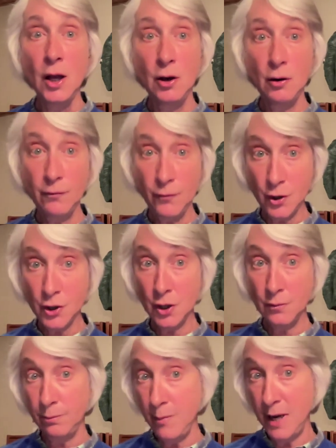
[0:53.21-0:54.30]
your
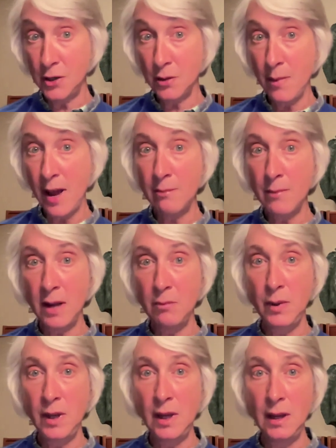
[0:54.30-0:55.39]
first mental map
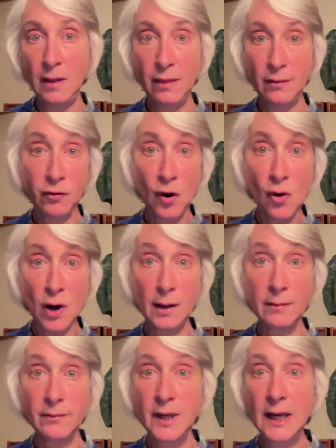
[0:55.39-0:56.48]
might be the
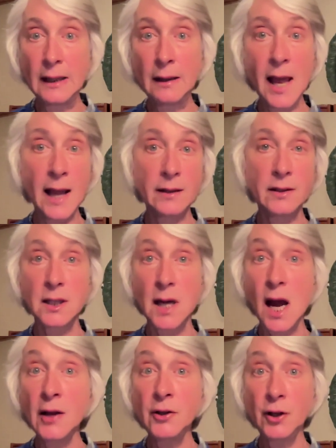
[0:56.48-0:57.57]
floor, neglect,
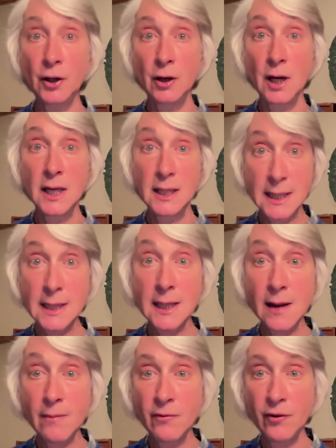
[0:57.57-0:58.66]
hunger,
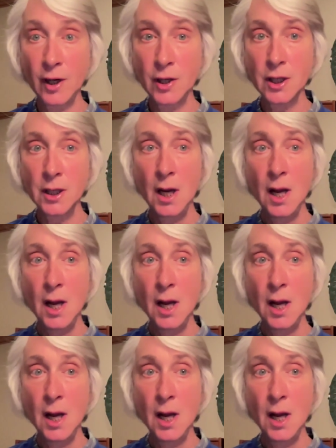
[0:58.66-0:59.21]
discomfort.